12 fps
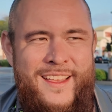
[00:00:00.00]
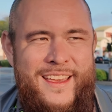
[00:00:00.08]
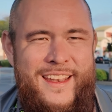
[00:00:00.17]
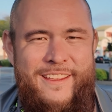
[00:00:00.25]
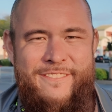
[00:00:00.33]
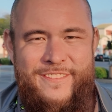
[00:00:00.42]

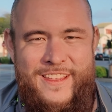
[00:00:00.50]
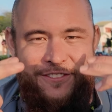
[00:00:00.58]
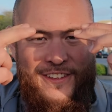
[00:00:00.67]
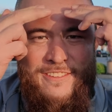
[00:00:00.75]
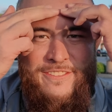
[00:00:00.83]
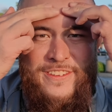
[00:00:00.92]
And I
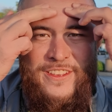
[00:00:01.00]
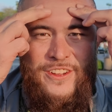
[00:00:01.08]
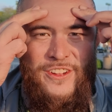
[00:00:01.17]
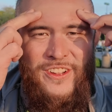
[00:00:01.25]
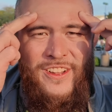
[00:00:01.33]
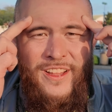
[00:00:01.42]
definitely
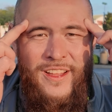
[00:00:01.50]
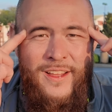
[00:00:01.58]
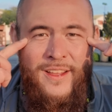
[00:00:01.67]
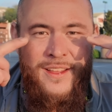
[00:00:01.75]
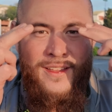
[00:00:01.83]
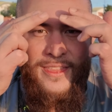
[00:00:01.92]
feel
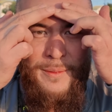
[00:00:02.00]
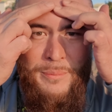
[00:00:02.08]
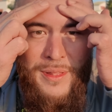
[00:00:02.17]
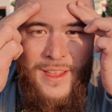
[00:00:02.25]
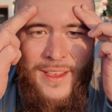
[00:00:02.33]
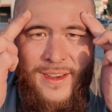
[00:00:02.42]
the
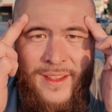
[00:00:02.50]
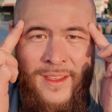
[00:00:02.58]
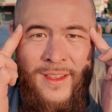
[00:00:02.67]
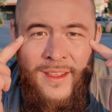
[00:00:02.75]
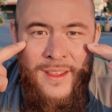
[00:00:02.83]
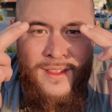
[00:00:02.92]
blood
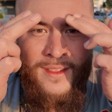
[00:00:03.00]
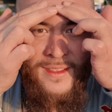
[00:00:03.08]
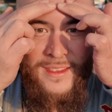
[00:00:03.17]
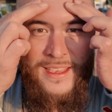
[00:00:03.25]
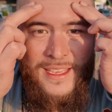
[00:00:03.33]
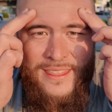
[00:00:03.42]

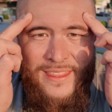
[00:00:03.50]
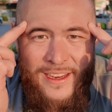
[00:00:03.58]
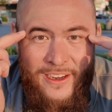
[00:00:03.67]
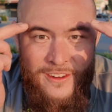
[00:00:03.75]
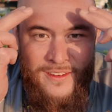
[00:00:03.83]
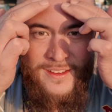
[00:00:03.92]
in
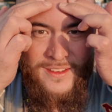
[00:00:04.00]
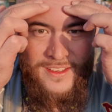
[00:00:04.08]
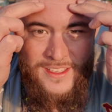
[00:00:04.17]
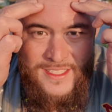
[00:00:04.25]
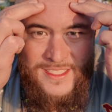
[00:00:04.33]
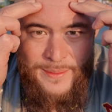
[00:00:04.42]
there
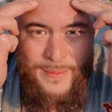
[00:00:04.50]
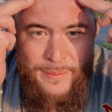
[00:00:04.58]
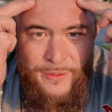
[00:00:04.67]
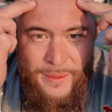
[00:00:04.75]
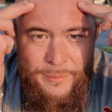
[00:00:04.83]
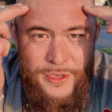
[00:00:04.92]
because I'm
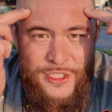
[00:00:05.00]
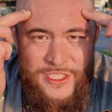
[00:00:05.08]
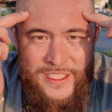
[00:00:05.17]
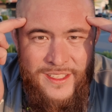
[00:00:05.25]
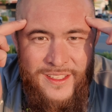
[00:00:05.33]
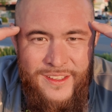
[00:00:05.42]
able to
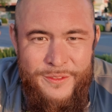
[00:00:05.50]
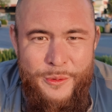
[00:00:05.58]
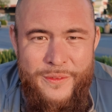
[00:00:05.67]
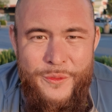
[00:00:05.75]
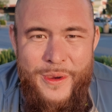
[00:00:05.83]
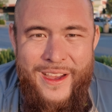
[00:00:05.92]
push it.
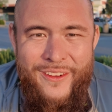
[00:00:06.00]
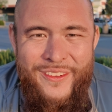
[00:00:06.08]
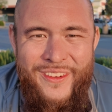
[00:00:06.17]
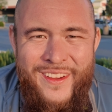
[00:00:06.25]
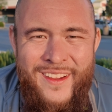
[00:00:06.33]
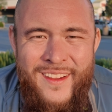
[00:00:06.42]

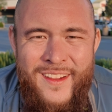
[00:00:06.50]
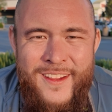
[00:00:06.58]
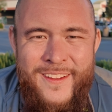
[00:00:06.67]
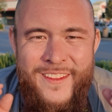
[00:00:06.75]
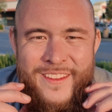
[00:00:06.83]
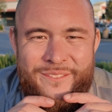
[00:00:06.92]
Wow.
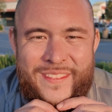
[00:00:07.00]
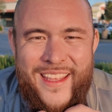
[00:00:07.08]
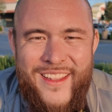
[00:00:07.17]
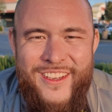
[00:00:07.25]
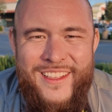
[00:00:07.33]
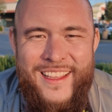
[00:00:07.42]

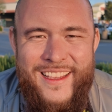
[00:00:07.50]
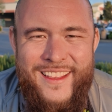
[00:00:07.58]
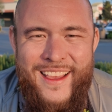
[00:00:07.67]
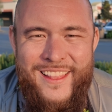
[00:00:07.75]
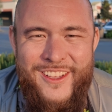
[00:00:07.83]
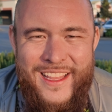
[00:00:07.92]
Man,
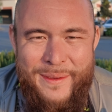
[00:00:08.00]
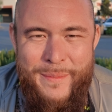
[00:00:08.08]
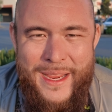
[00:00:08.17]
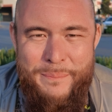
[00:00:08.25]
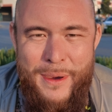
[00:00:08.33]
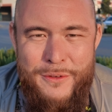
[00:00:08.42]
I look like
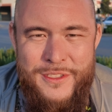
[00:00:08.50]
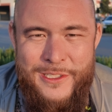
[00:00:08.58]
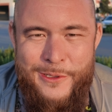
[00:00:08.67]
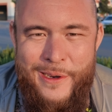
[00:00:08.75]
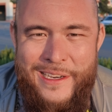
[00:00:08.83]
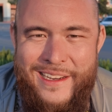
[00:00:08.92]
Mike
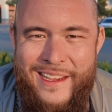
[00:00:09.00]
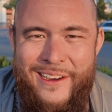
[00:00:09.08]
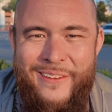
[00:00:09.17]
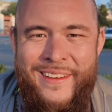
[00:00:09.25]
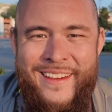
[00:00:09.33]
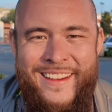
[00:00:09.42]
Posner right
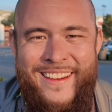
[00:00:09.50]
now.